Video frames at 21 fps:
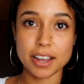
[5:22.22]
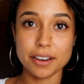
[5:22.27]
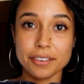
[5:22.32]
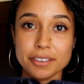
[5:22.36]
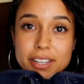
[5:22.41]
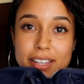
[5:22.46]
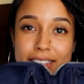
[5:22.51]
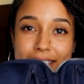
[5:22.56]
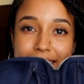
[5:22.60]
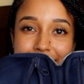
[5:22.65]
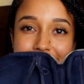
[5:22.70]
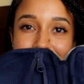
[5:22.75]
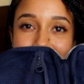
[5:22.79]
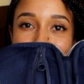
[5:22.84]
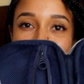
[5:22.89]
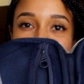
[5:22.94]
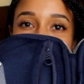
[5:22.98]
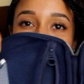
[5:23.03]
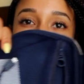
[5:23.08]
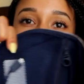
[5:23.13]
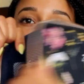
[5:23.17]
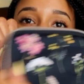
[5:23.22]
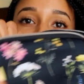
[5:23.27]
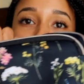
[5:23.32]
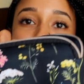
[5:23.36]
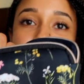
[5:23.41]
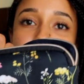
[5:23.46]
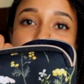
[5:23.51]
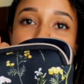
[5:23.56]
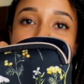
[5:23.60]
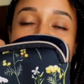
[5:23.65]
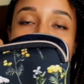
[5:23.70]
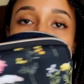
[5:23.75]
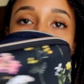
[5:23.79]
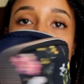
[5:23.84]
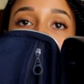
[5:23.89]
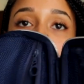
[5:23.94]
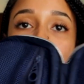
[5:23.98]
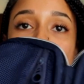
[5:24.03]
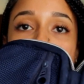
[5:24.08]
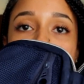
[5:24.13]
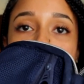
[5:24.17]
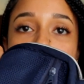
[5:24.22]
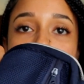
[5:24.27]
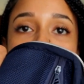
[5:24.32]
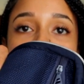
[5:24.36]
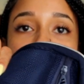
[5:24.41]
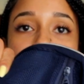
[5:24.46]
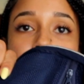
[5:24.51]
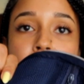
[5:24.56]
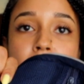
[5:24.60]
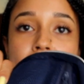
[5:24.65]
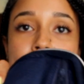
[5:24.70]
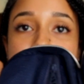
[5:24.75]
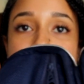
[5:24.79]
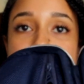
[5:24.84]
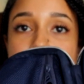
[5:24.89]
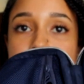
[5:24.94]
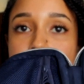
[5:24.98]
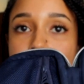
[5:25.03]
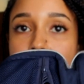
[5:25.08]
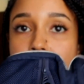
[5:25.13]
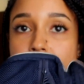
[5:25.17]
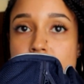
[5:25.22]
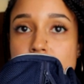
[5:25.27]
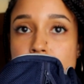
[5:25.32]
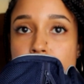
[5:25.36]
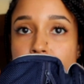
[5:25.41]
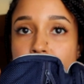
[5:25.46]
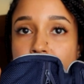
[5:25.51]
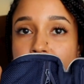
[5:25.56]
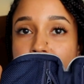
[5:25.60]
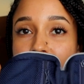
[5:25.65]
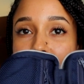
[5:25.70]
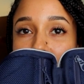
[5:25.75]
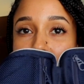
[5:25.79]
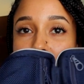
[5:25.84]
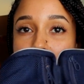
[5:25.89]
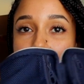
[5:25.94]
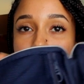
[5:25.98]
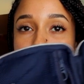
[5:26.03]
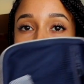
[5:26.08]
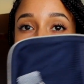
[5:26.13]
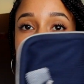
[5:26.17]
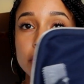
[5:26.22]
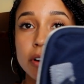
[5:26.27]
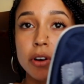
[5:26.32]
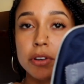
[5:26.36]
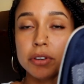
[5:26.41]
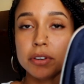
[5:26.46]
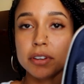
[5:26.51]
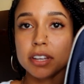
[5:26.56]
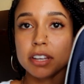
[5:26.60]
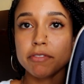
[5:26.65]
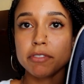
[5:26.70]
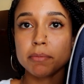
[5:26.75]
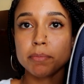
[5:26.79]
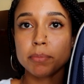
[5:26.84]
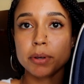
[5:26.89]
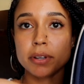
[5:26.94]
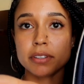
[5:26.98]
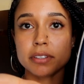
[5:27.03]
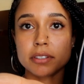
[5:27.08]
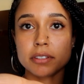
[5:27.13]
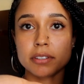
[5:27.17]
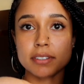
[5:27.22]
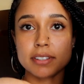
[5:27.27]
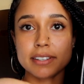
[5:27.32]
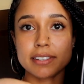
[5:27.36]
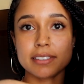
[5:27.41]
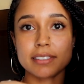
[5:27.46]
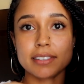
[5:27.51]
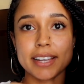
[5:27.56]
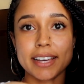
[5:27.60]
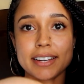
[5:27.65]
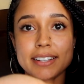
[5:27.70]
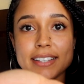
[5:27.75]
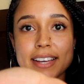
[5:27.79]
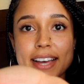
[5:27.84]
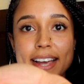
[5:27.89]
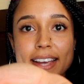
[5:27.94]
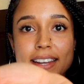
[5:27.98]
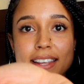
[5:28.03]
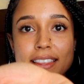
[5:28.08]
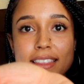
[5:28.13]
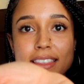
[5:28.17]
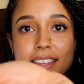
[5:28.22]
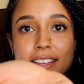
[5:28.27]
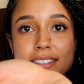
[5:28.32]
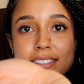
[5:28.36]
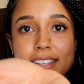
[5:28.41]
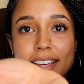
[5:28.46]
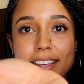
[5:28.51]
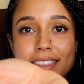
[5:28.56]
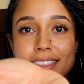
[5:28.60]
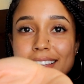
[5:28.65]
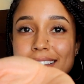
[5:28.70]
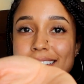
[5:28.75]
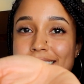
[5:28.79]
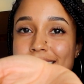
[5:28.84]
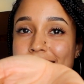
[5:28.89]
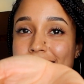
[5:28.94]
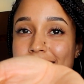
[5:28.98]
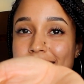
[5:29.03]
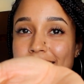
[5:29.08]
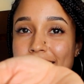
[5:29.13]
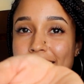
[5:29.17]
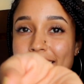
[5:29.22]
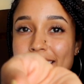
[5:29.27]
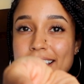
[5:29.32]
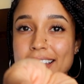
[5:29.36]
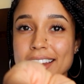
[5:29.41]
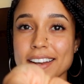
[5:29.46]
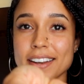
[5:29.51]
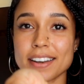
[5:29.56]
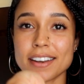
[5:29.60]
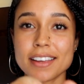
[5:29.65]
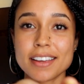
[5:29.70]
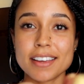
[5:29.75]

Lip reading: I really like this one because when you open it up, it has these little zippers. So you can even put little like tiny things like this in here and